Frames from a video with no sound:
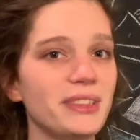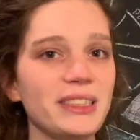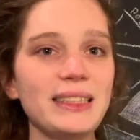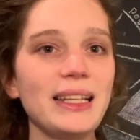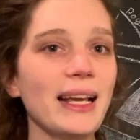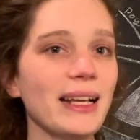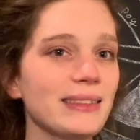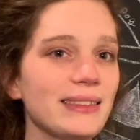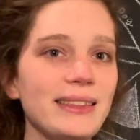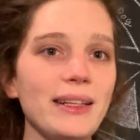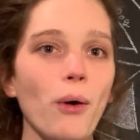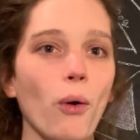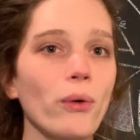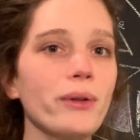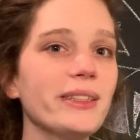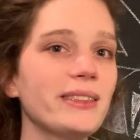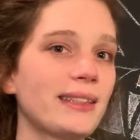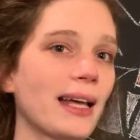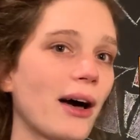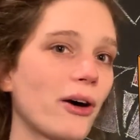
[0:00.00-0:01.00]
the
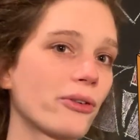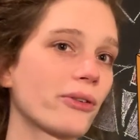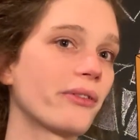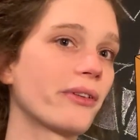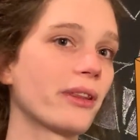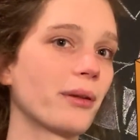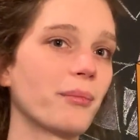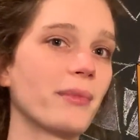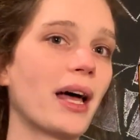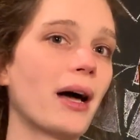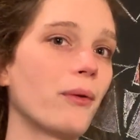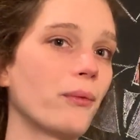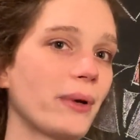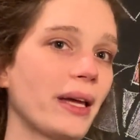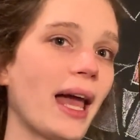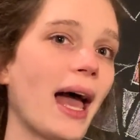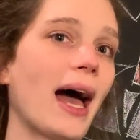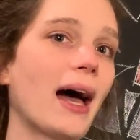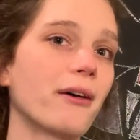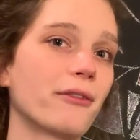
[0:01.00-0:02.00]
oldest algorithm that we
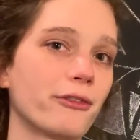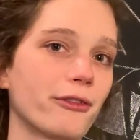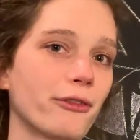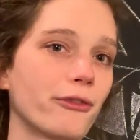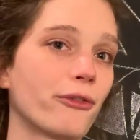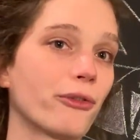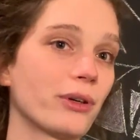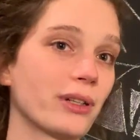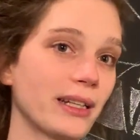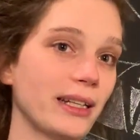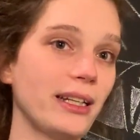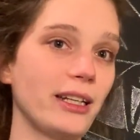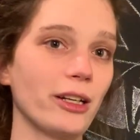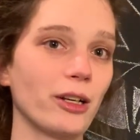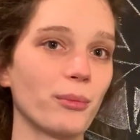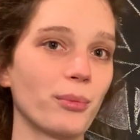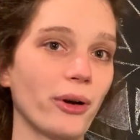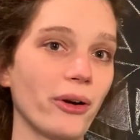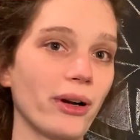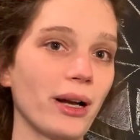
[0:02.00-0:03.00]
have for
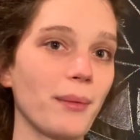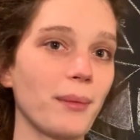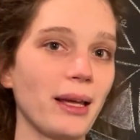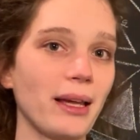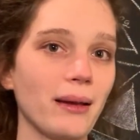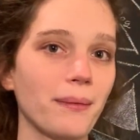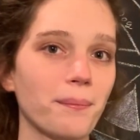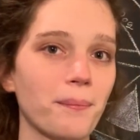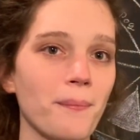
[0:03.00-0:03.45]
linear programming.